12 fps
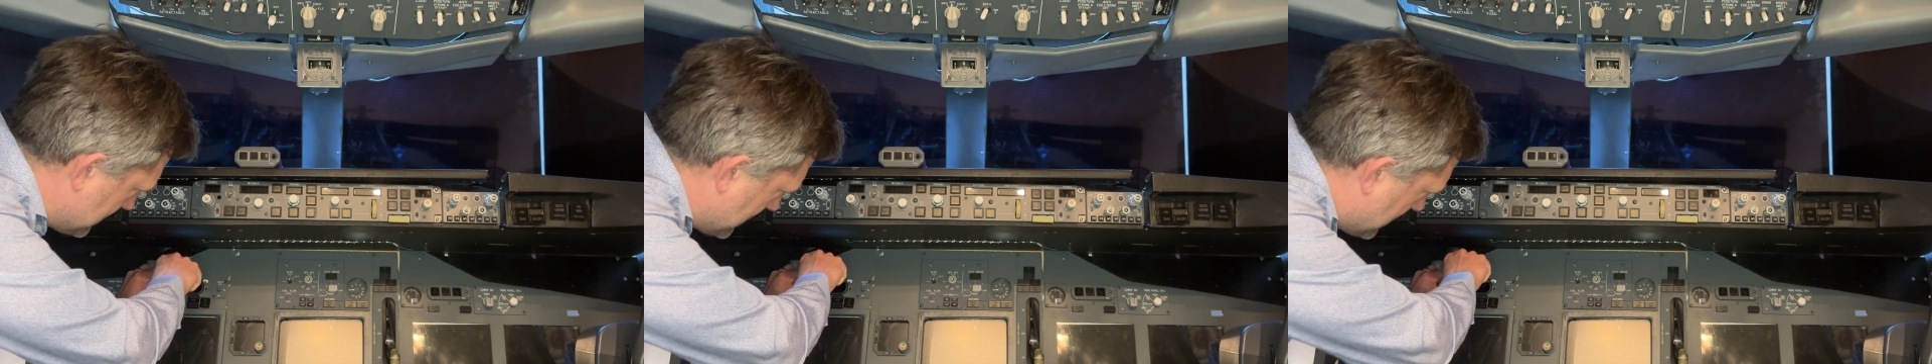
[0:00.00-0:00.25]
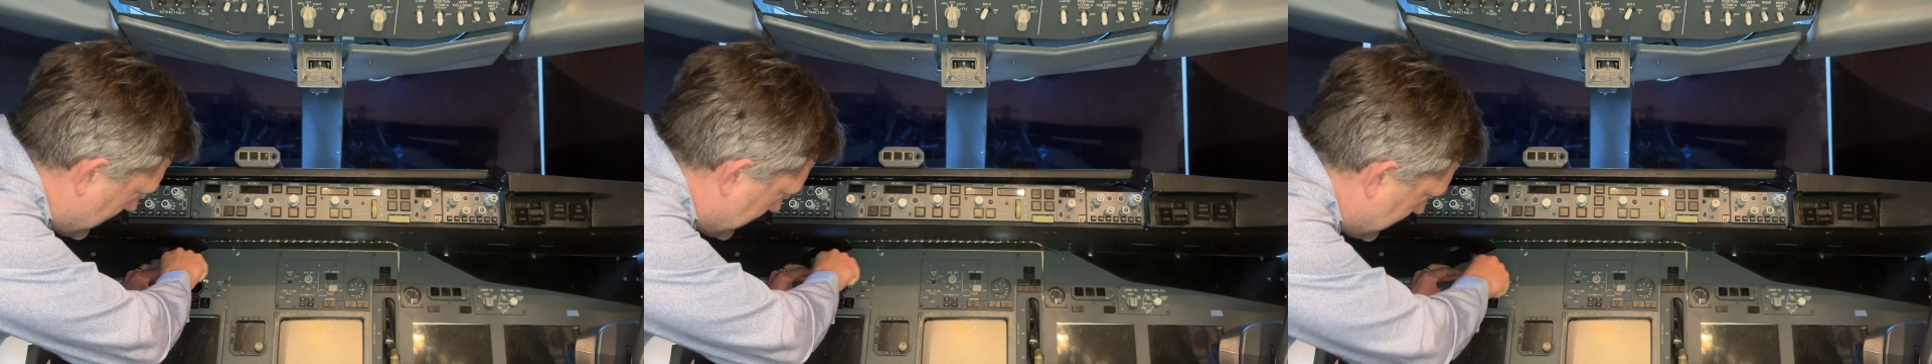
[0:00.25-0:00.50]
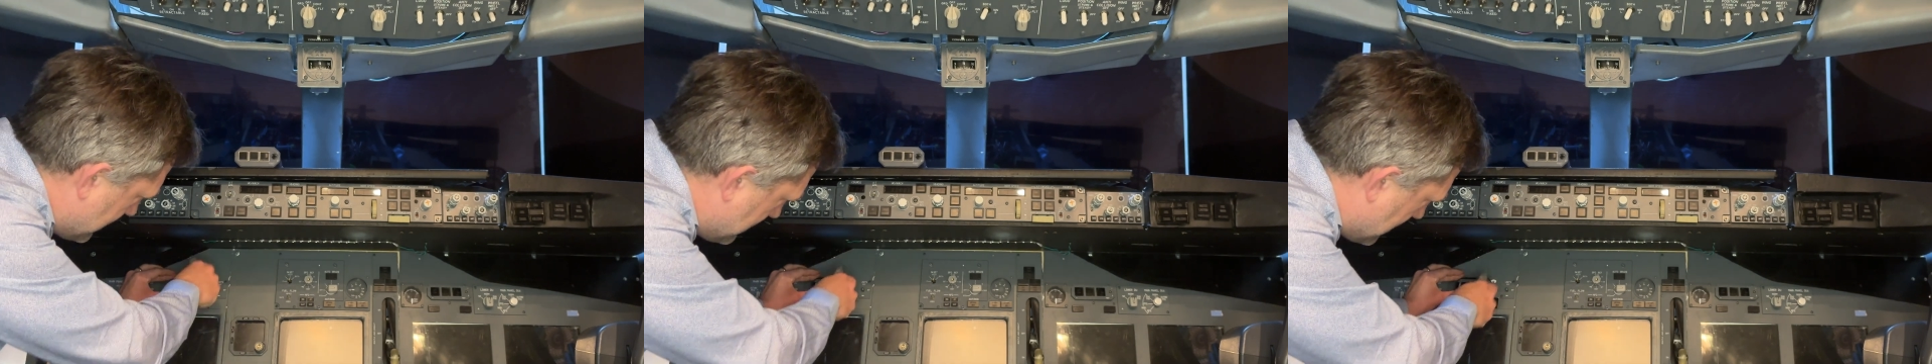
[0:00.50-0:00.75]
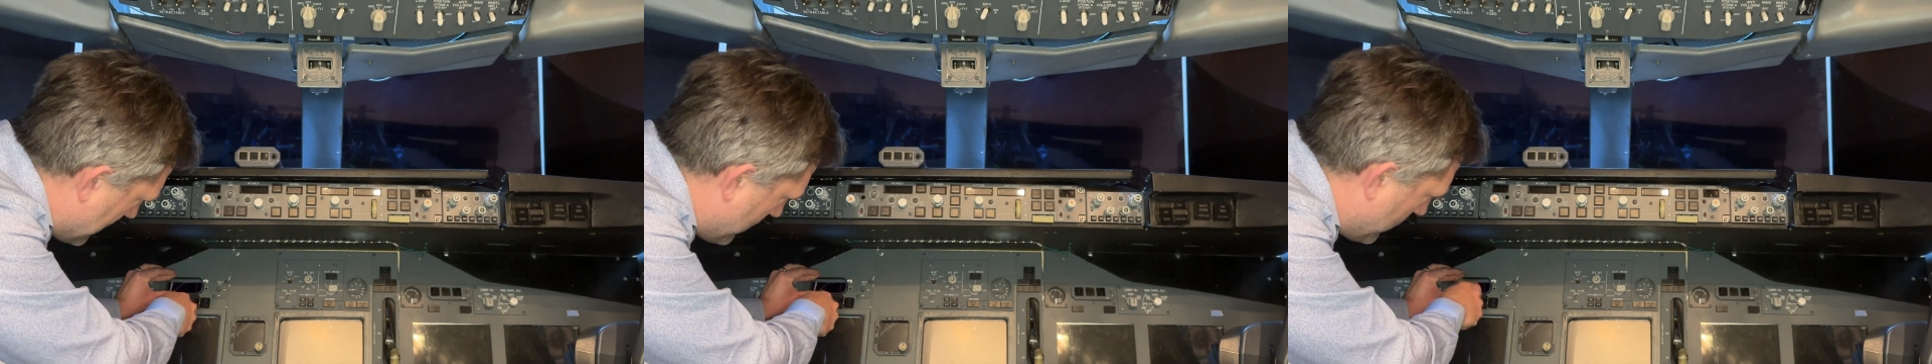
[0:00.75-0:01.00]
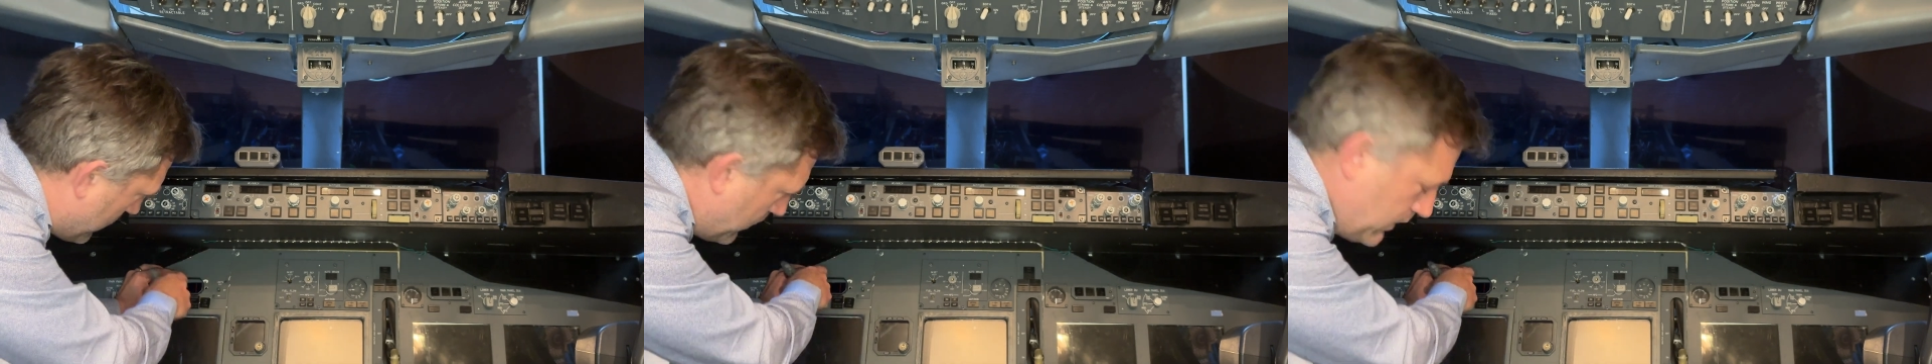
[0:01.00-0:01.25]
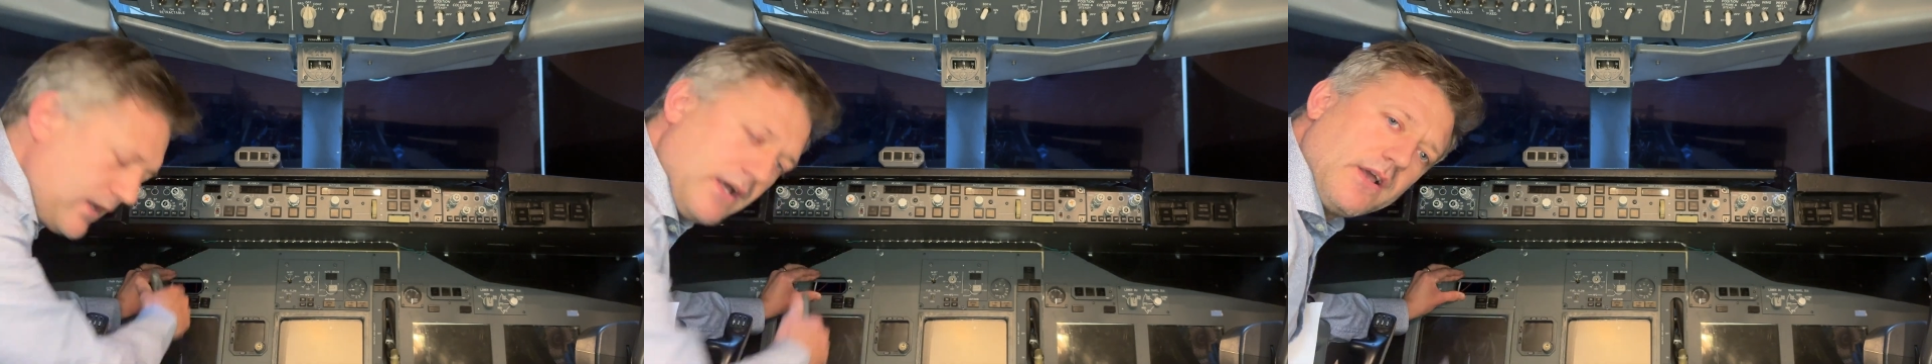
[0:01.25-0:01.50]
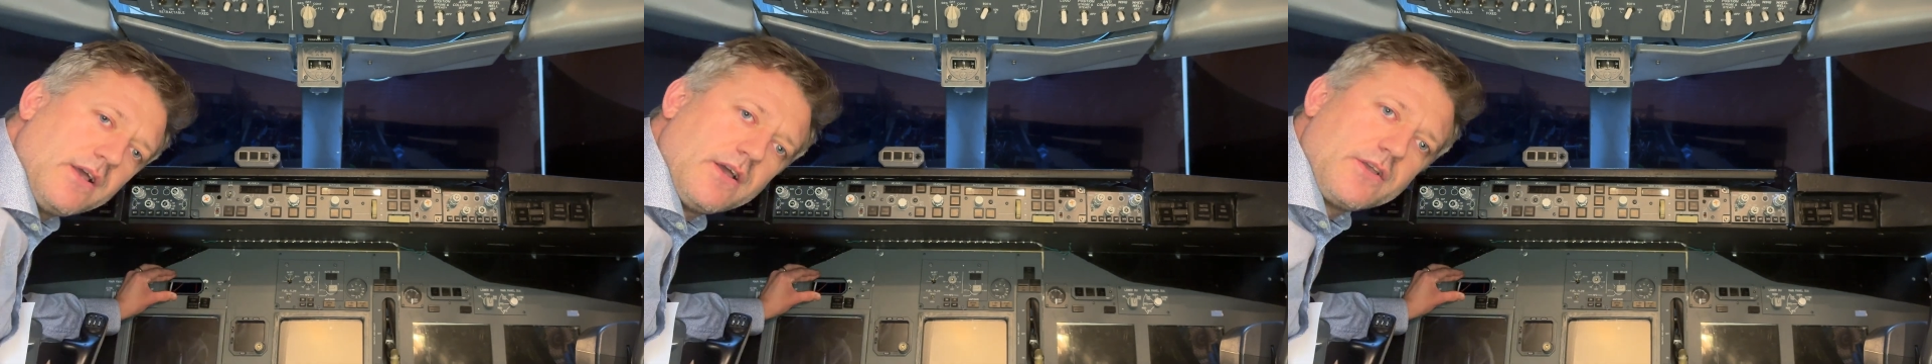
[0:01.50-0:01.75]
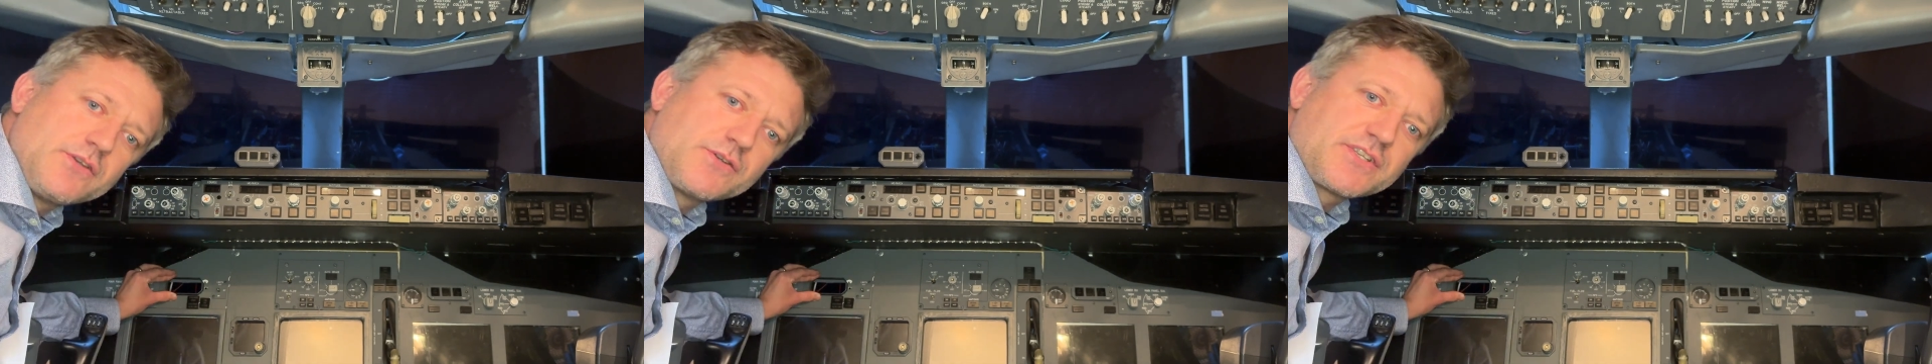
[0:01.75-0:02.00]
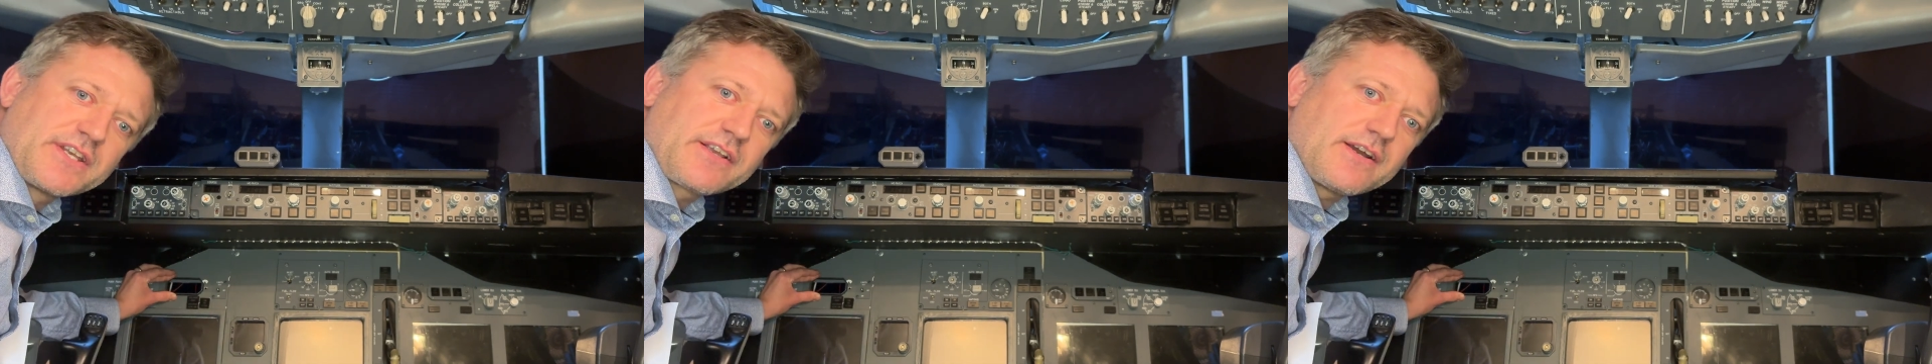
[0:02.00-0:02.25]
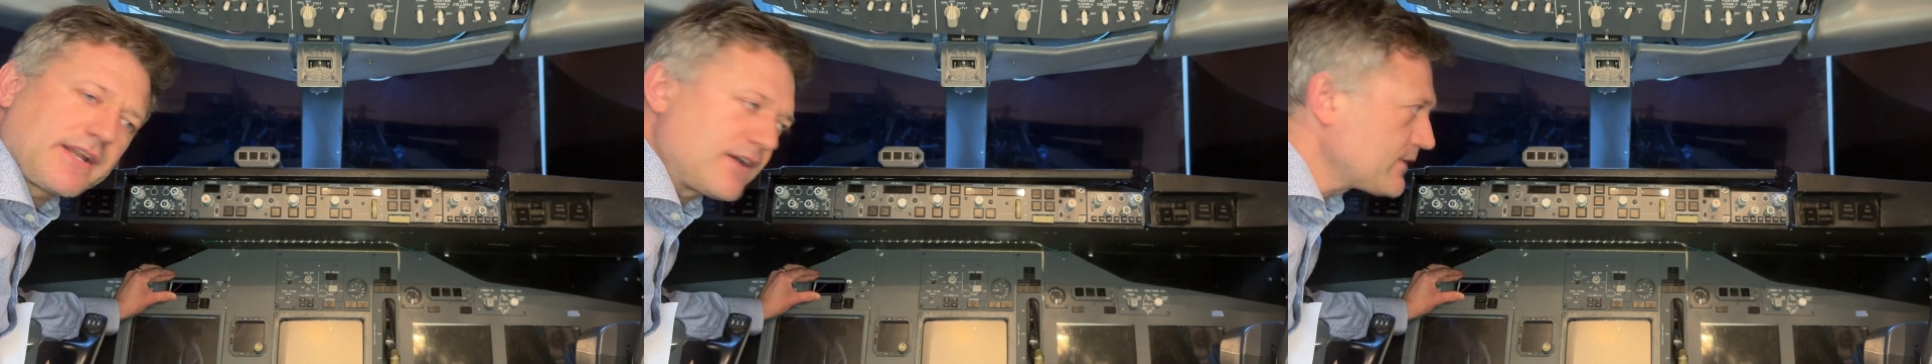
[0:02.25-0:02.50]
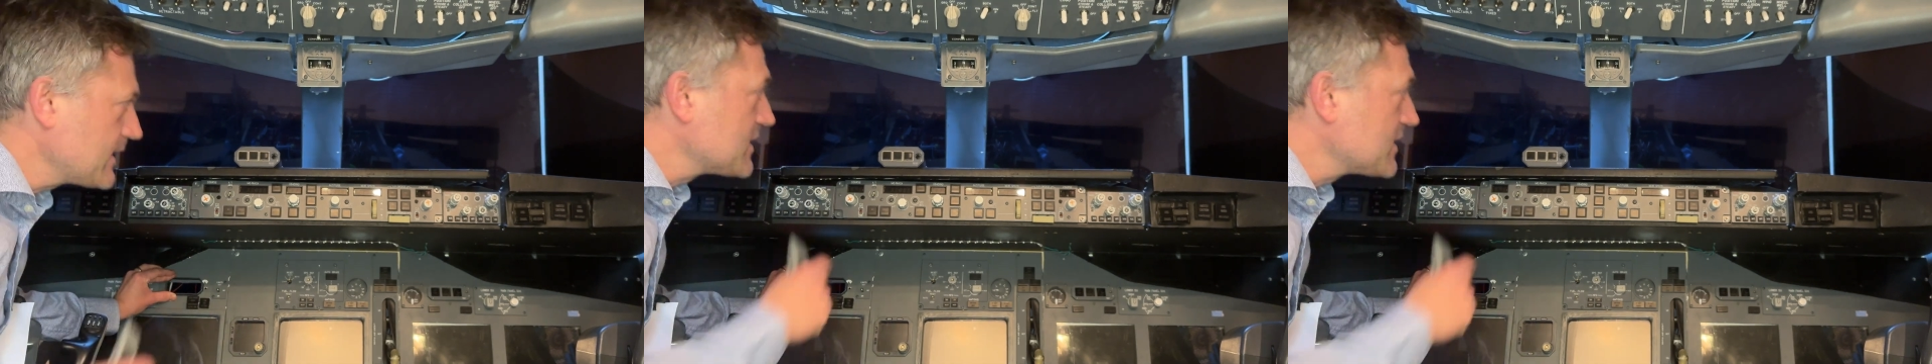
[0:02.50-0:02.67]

cutting a hole using the cutout,